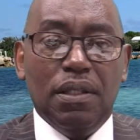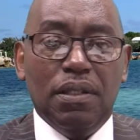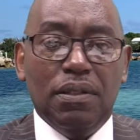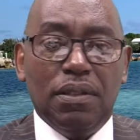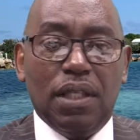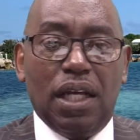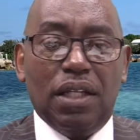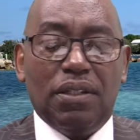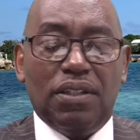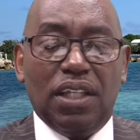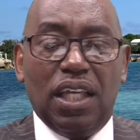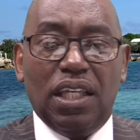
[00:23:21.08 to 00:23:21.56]

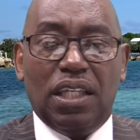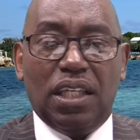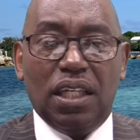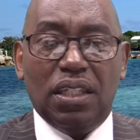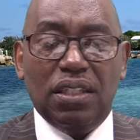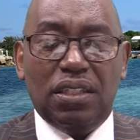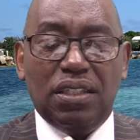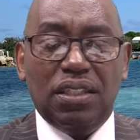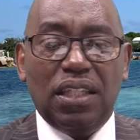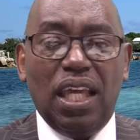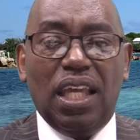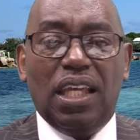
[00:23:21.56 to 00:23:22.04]
that they
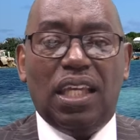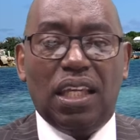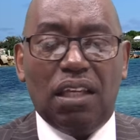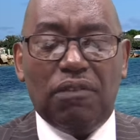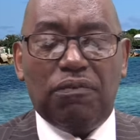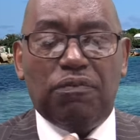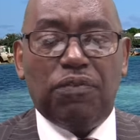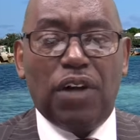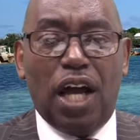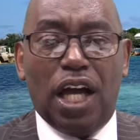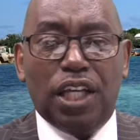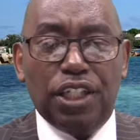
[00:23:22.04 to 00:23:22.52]
can take
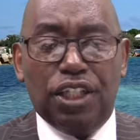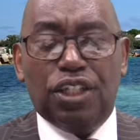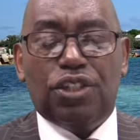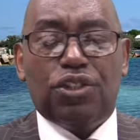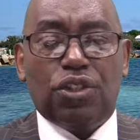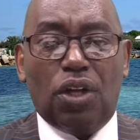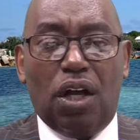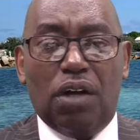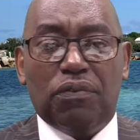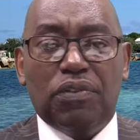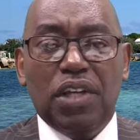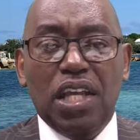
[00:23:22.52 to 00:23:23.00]
advantage
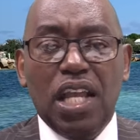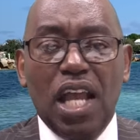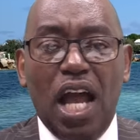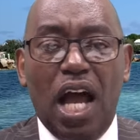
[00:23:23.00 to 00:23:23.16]
of,